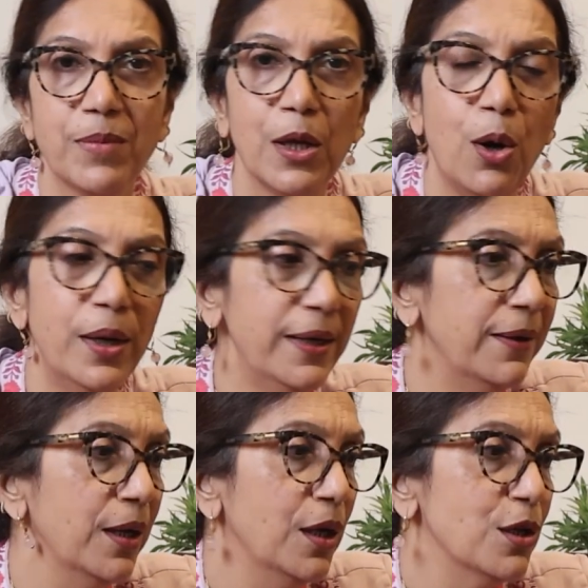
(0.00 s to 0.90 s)
Got it?
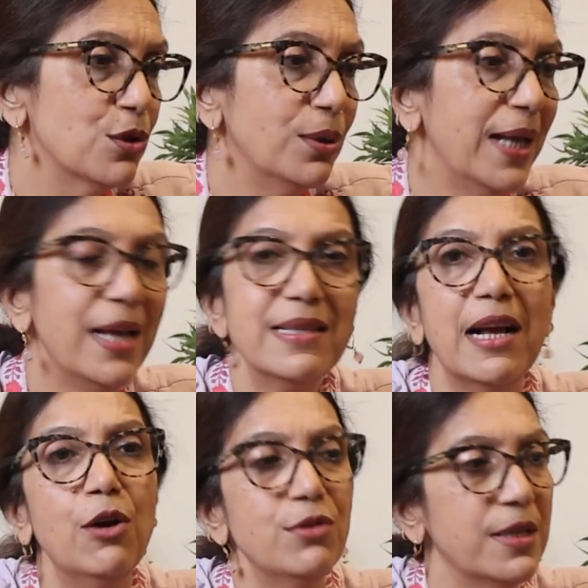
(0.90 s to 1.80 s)
So that's
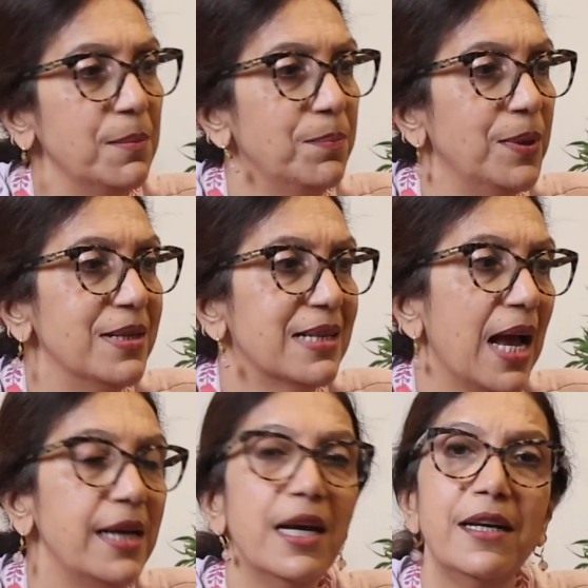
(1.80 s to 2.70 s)
how simple
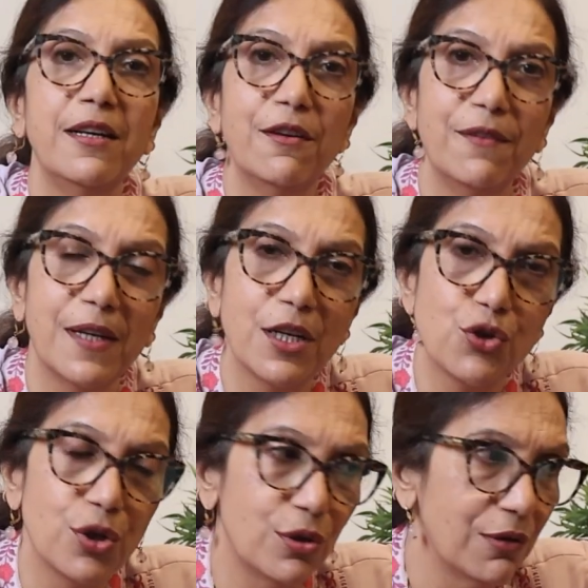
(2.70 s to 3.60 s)
side
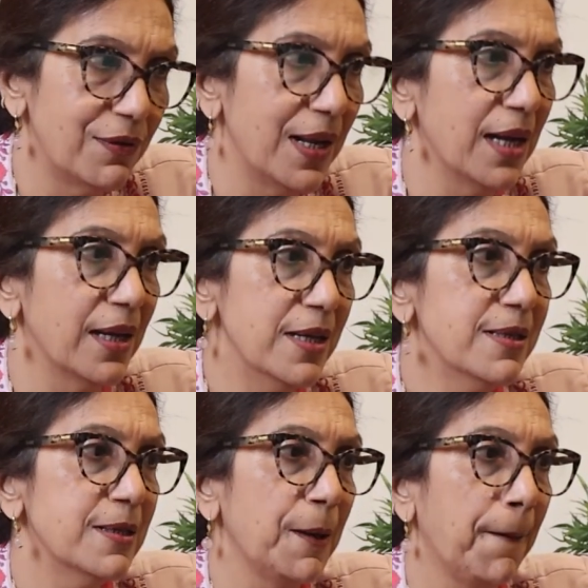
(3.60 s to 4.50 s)
identification of lung
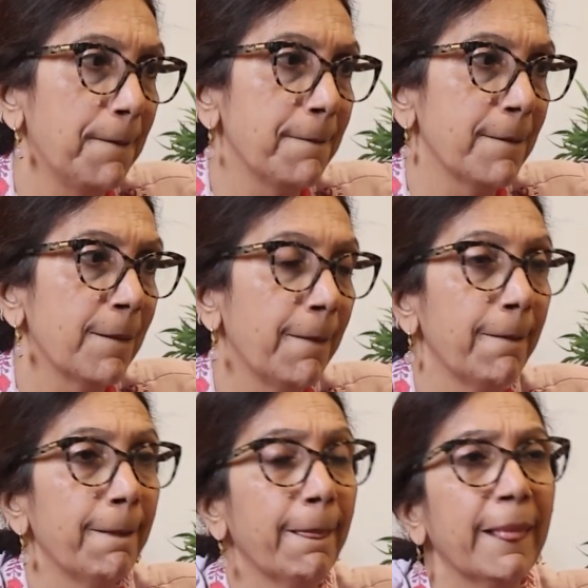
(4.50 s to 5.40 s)
is.
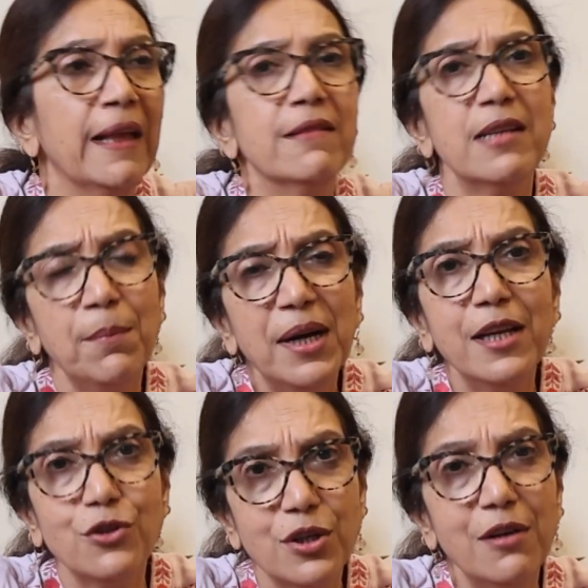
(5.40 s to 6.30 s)
Some
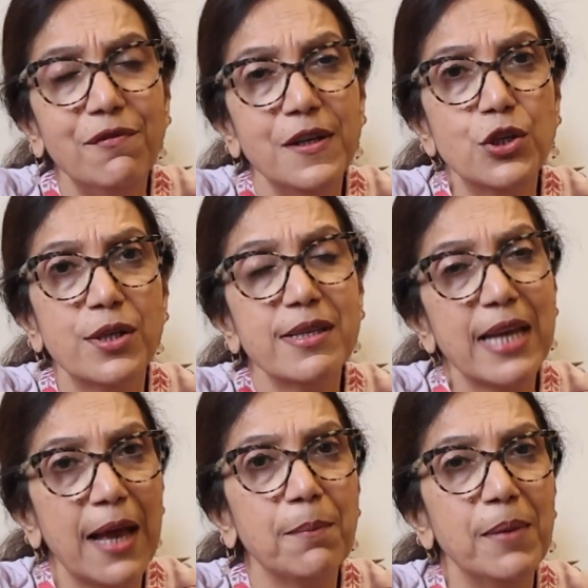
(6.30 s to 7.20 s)
additional features
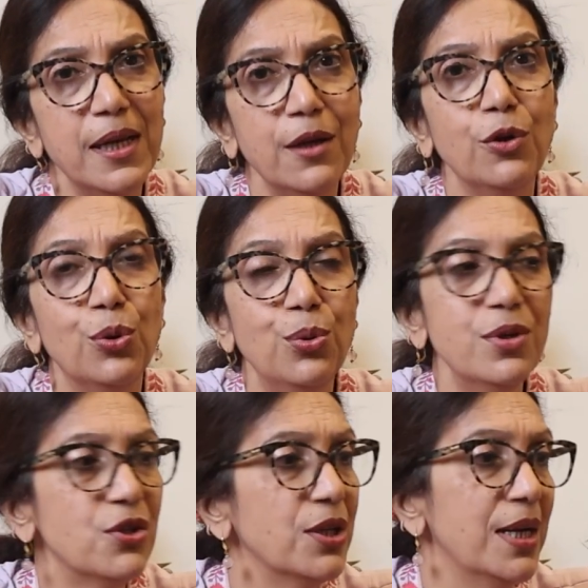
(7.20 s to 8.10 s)
can be
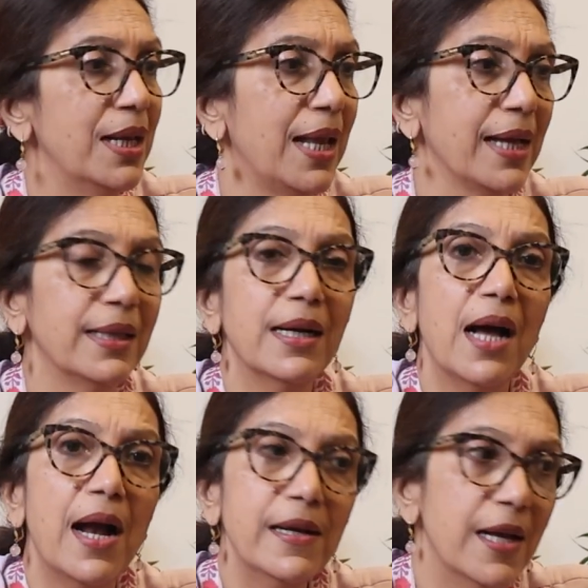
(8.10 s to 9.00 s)
used like the
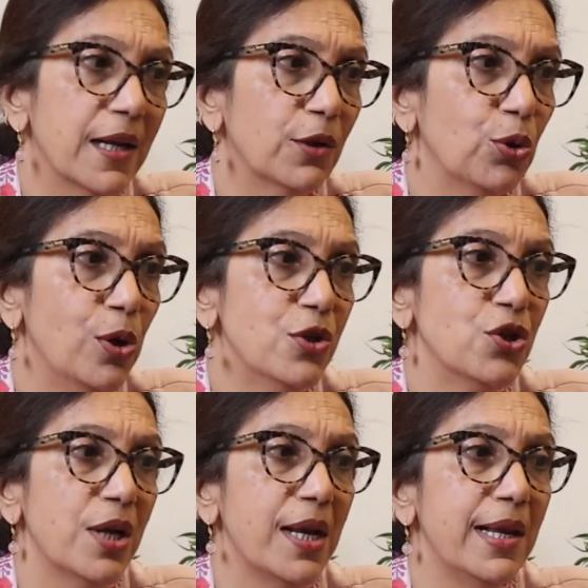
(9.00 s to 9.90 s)
cardiac
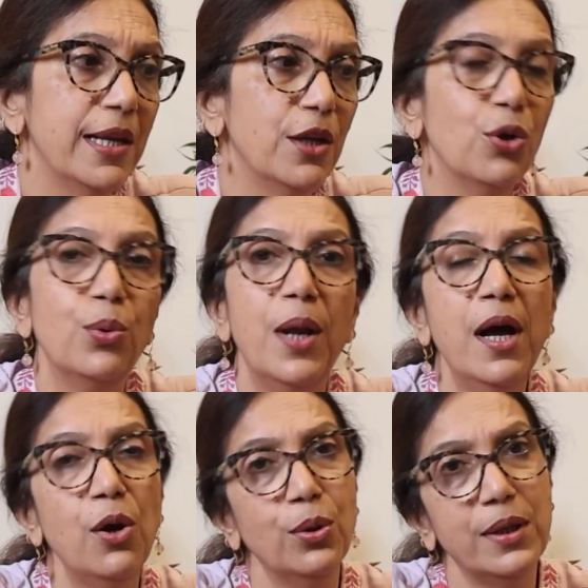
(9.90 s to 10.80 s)
notch and lingula
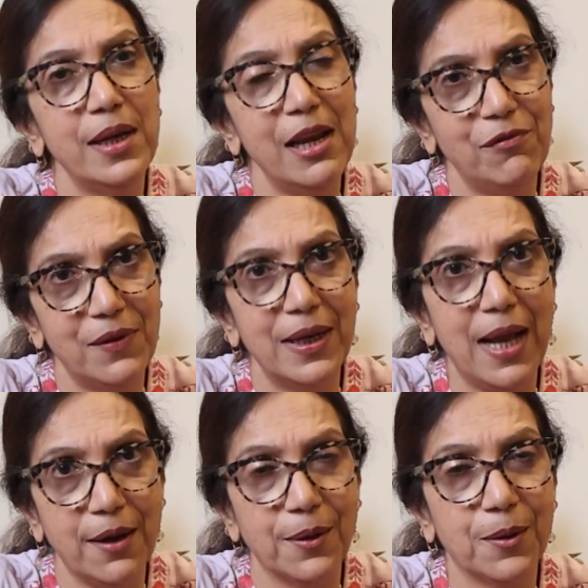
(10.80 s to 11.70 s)
on the left
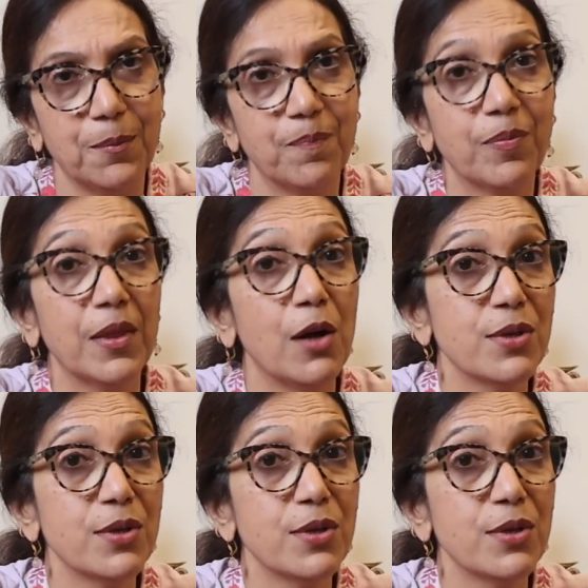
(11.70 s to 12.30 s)
lung. Now